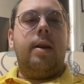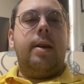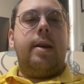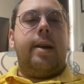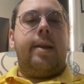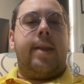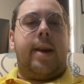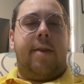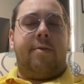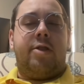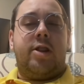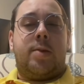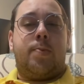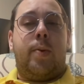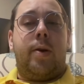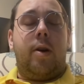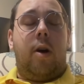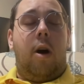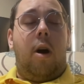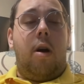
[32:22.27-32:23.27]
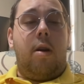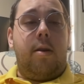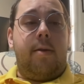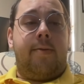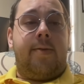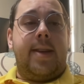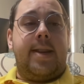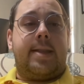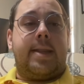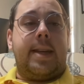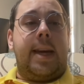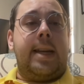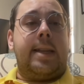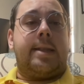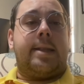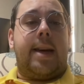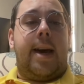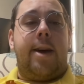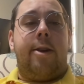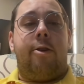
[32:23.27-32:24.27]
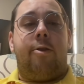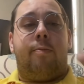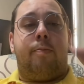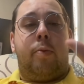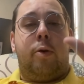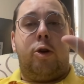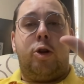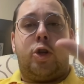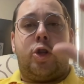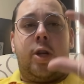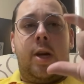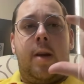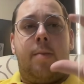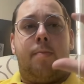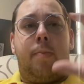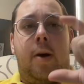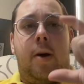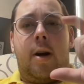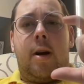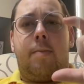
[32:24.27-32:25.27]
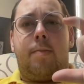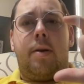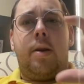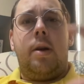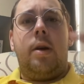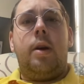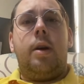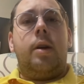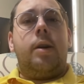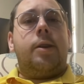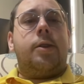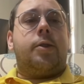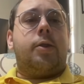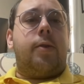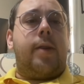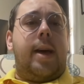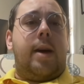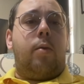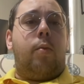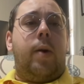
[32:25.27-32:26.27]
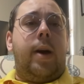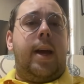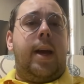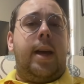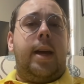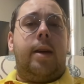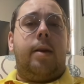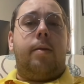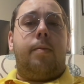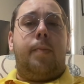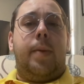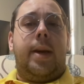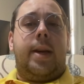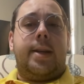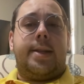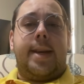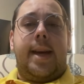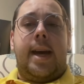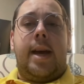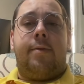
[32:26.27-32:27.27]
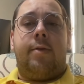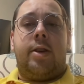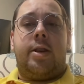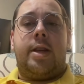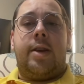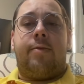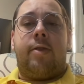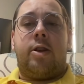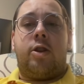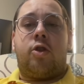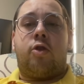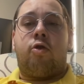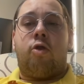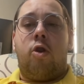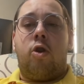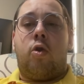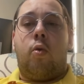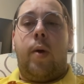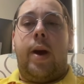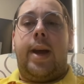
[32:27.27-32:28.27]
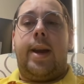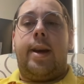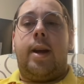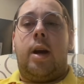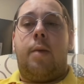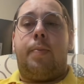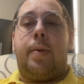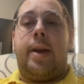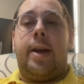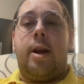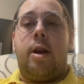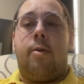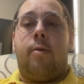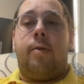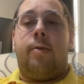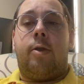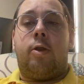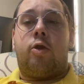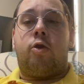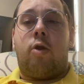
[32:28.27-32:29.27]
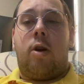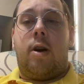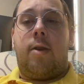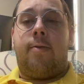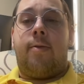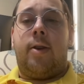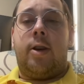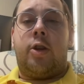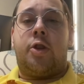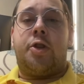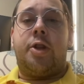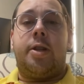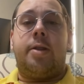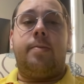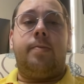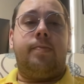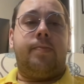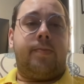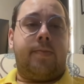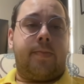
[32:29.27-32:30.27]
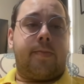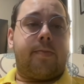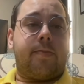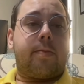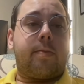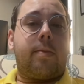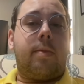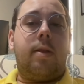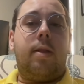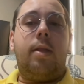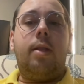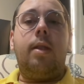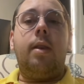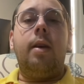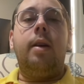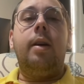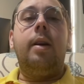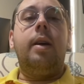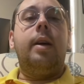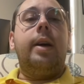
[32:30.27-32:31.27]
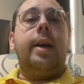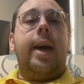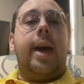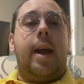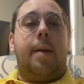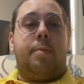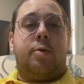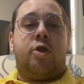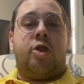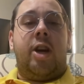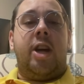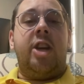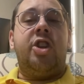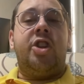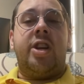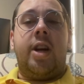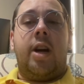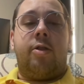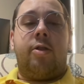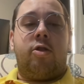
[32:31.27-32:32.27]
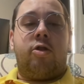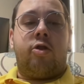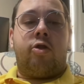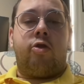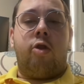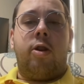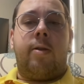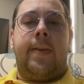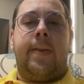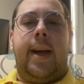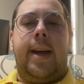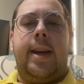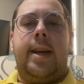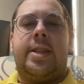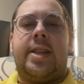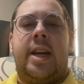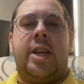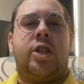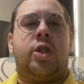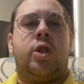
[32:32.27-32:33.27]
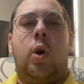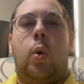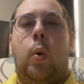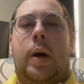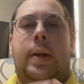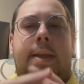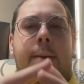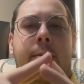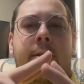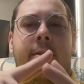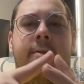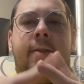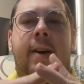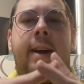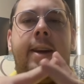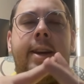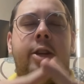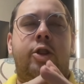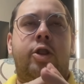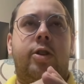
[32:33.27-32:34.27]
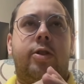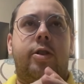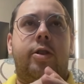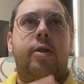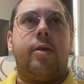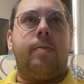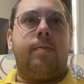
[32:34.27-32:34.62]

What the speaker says: Then I've just put all of this inside of push and pop. So that way, because I have a different stroke weight up here in the draw function, and I'm changing other stroke values, I just don't want them to fight each other.